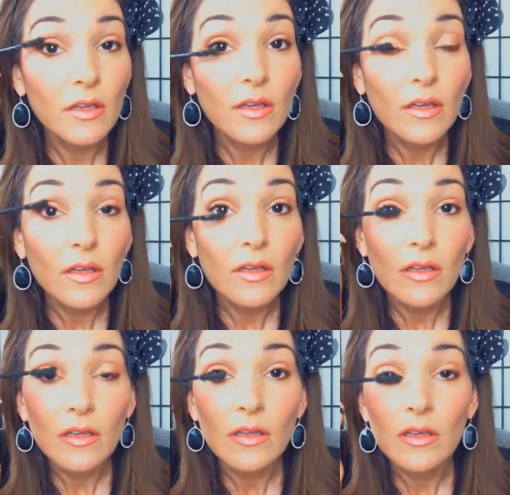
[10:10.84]

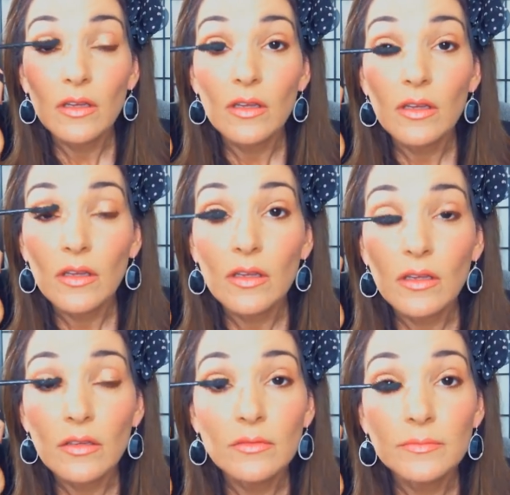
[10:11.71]

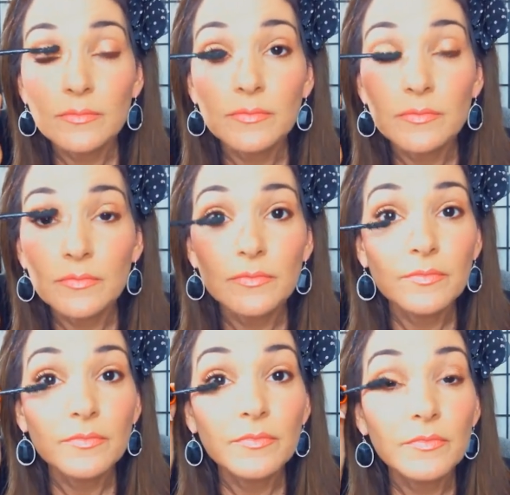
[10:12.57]

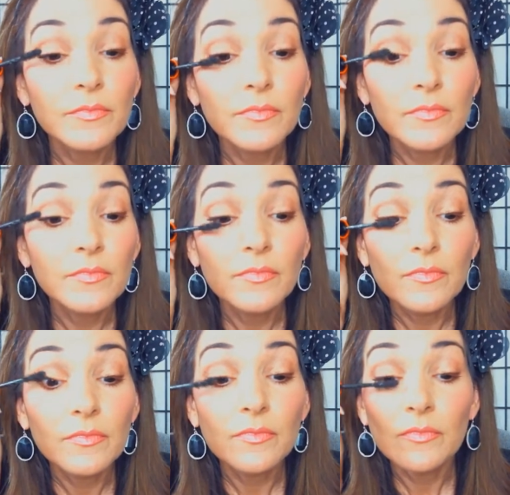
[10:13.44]

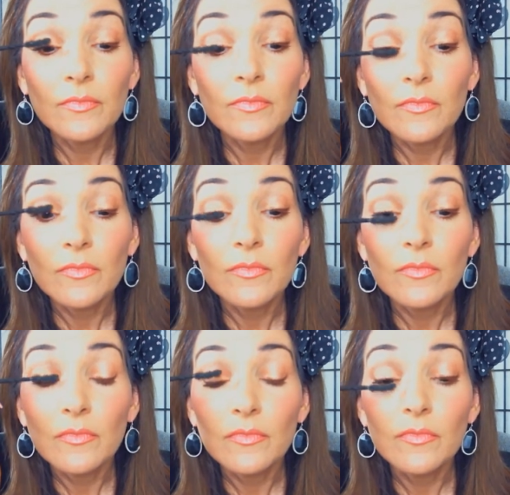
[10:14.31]

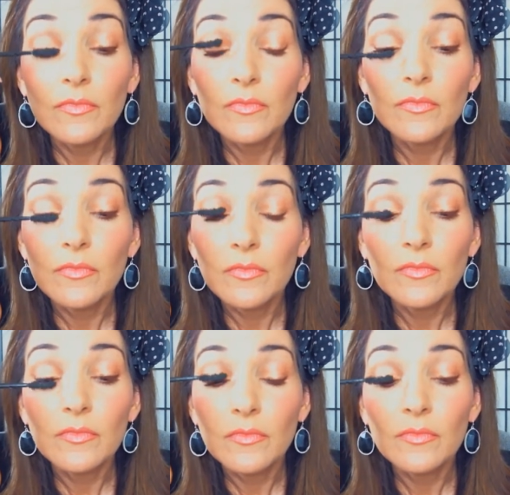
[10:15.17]

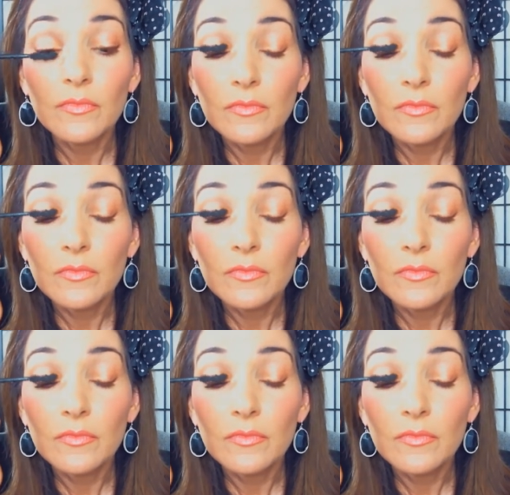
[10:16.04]
Nobody speaks.